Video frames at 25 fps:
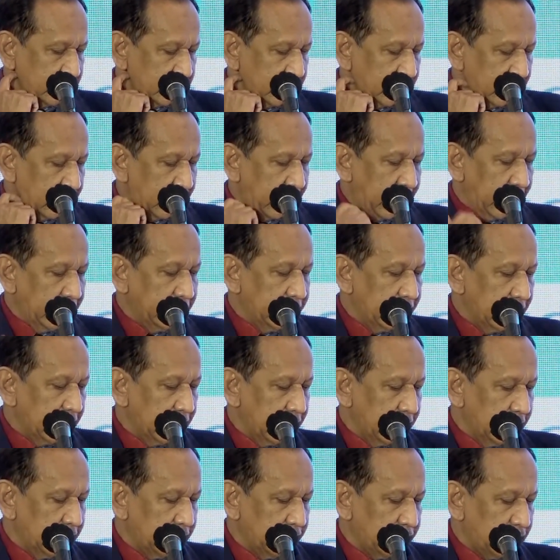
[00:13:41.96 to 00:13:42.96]

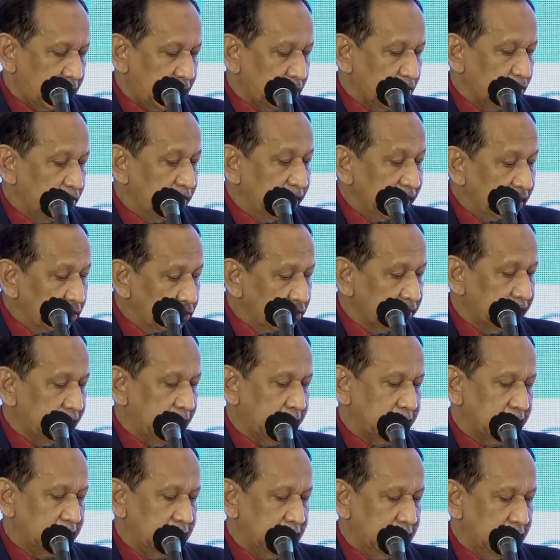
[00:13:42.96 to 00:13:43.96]
And we know
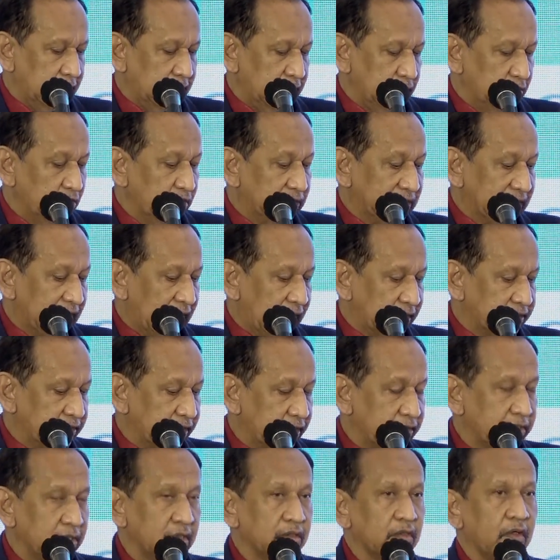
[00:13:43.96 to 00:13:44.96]
that the
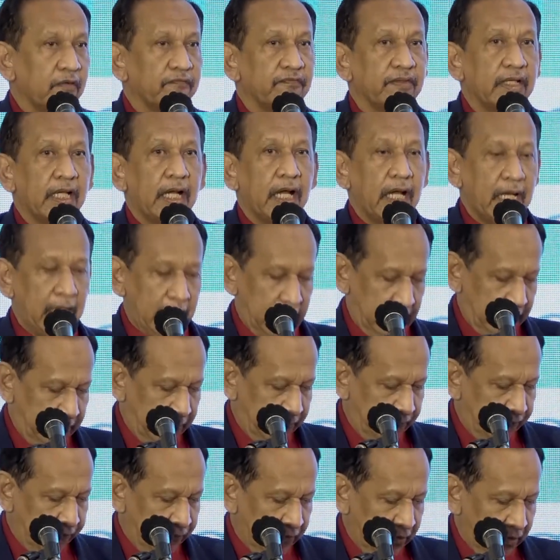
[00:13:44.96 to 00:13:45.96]
utilization of AI
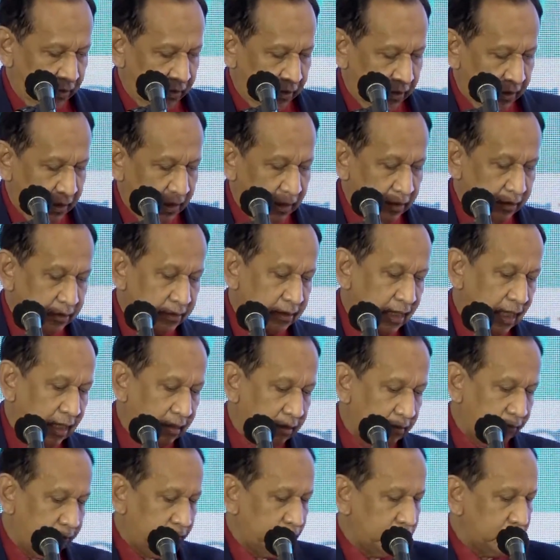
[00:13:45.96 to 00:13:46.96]
in
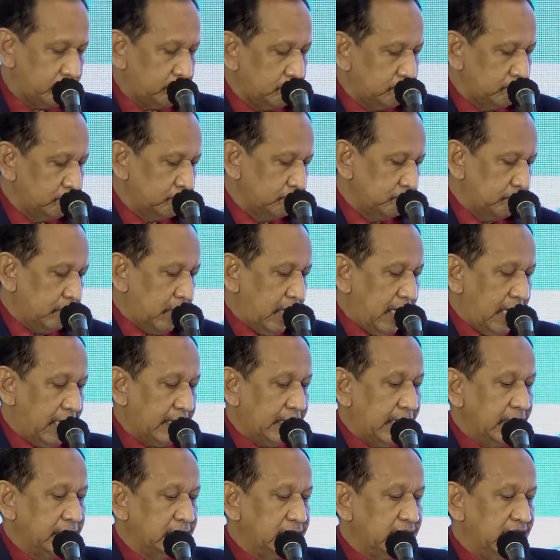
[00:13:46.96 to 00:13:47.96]
drug
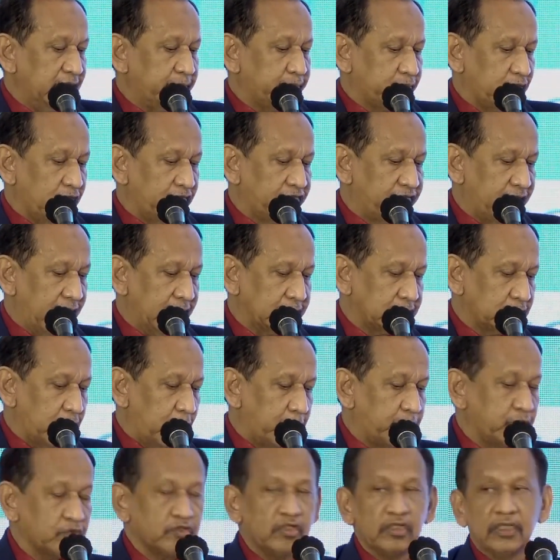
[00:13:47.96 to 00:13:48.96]
R&D provide
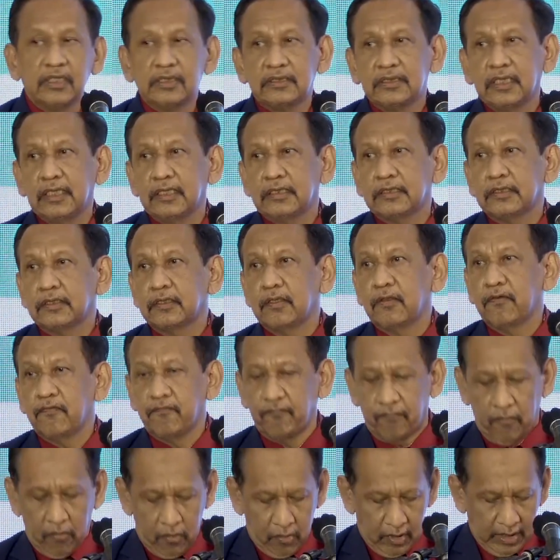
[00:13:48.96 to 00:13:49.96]
opportunities
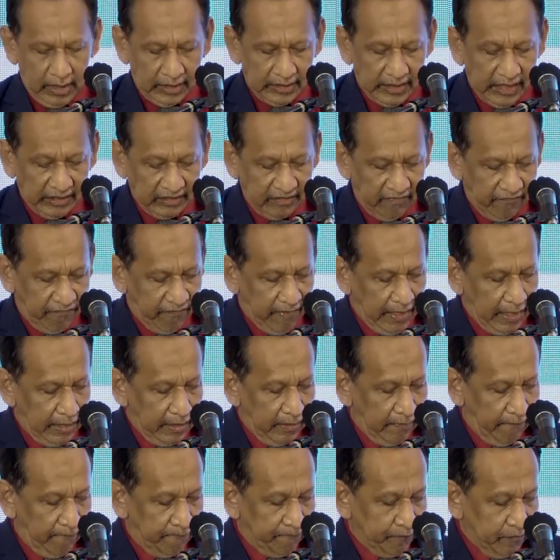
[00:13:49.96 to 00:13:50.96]
for
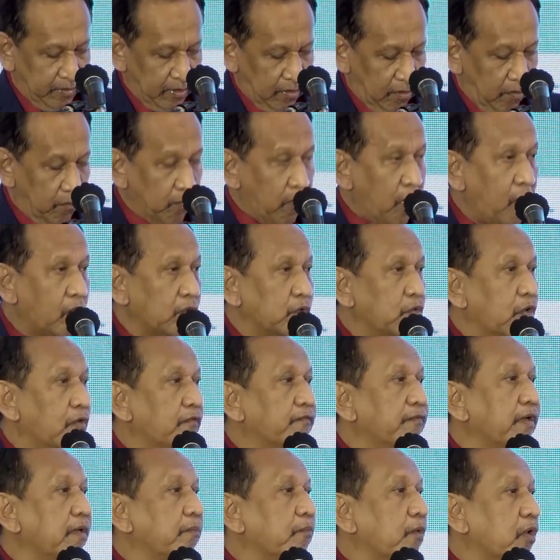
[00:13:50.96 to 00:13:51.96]
identifying more
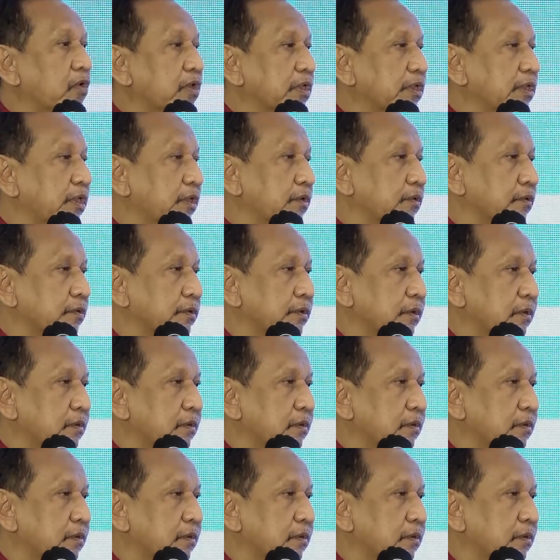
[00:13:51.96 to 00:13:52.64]
novel molecules.